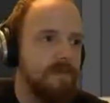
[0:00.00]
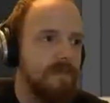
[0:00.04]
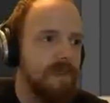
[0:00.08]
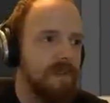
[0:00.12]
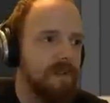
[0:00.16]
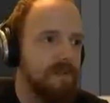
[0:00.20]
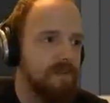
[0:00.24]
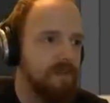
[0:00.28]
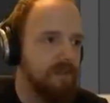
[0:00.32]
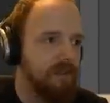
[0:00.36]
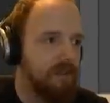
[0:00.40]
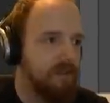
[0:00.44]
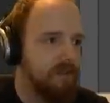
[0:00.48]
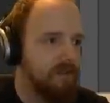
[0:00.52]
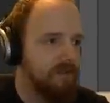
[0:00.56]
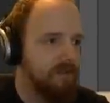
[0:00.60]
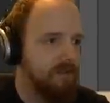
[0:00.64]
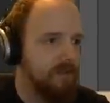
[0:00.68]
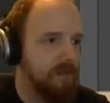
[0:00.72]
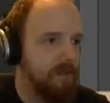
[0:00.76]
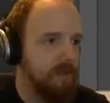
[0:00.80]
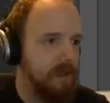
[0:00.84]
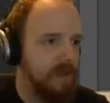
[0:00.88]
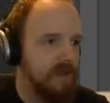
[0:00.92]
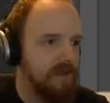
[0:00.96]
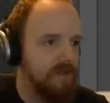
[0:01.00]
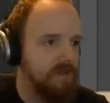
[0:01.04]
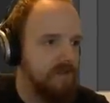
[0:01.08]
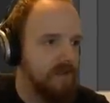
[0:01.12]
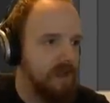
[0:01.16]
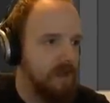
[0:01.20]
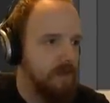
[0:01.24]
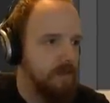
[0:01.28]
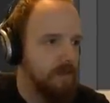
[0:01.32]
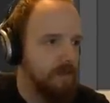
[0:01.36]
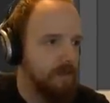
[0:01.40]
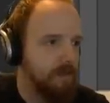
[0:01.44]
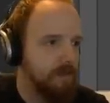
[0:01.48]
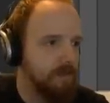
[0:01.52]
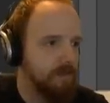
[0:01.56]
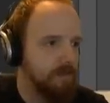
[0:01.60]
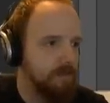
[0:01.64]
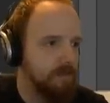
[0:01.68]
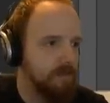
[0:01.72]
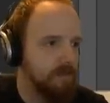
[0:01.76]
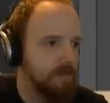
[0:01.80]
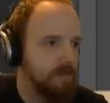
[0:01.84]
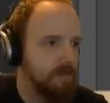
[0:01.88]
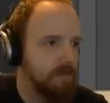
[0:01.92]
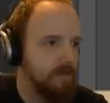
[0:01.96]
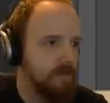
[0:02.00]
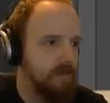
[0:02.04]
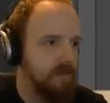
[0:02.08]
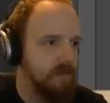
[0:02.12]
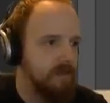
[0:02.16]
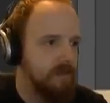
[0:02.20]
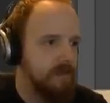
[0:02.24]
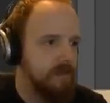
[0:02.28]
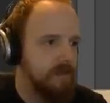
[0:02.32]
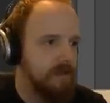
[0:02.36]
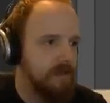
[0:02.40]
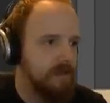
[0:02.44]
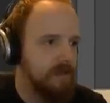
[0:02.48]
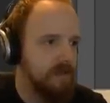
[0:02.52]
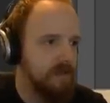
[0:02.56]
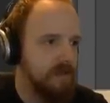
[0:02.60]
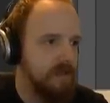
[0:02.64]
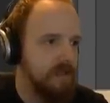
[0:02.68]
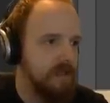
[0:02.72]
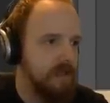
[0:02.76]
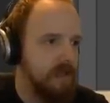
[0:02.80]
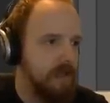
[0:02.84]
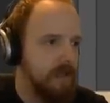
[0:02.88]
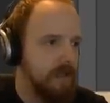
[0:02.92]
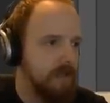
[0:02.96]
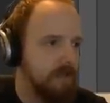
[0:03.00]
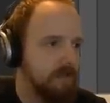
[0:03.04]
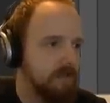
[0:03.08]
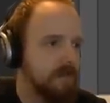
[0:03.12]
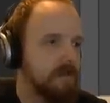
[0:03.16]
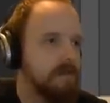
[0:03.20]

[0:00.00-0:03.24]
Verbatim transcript: just for the base shape, which is here.